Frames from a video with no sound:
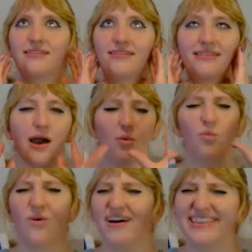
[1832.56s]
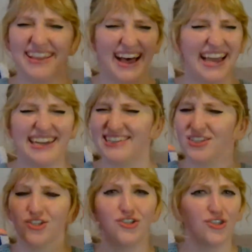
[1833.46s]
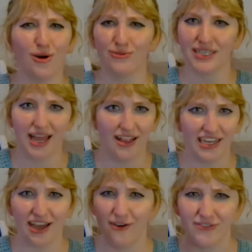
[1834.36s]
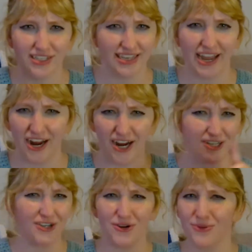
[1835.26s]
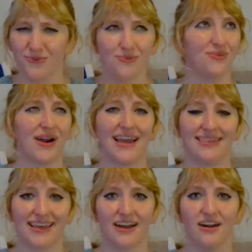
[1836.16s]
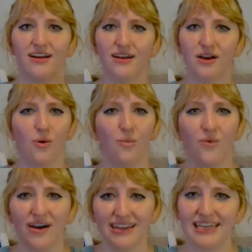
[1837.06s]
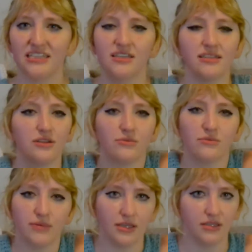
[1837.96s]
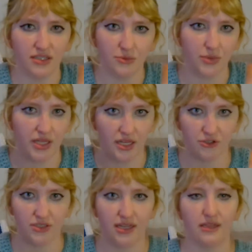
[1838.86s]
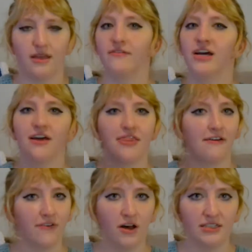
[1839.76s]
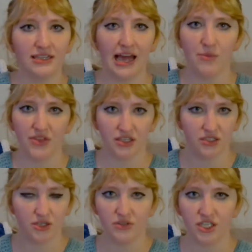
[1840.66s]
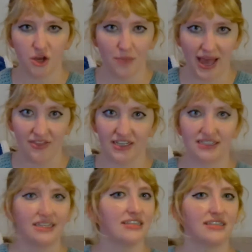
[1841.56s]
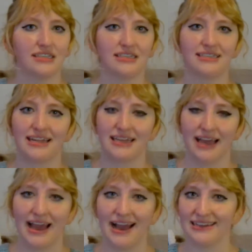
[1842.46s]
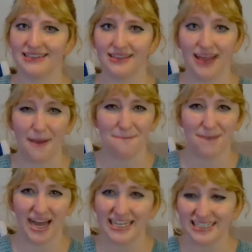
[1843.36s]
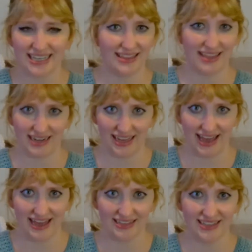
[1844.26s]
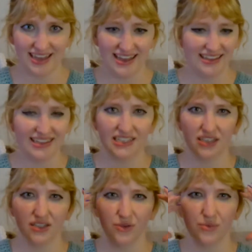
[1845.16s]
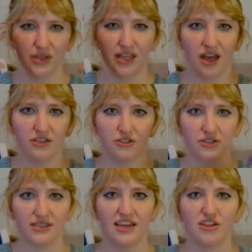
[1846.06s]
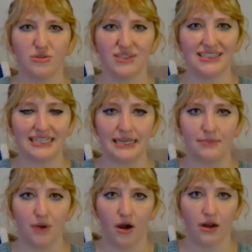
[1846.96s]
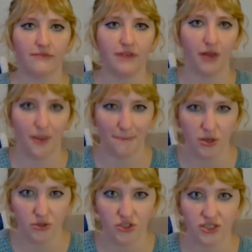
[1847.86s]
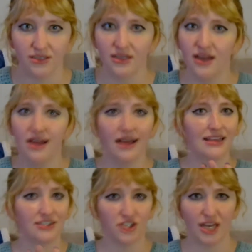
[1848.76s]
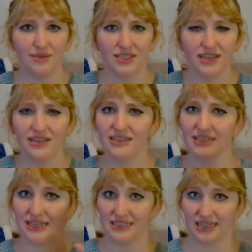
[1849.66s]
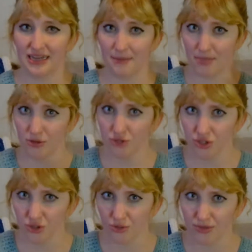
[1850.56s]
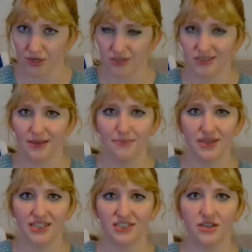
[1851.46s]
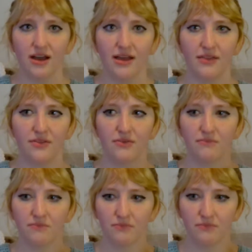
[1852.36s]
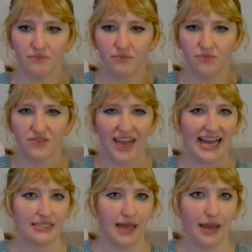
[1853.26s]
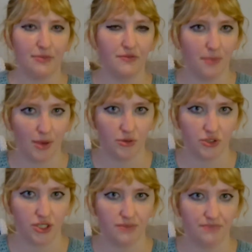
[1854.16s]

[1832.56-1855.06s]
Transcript: That one line is so telling of his character right there. One, he doesn't really understand love. That falls in line with the sociopathic tendencies that he has and that mindset that he has. That he doesn't really understand those deep, heartfelt emotions. James Gillies is an emotional person, but it's not that type of emotion.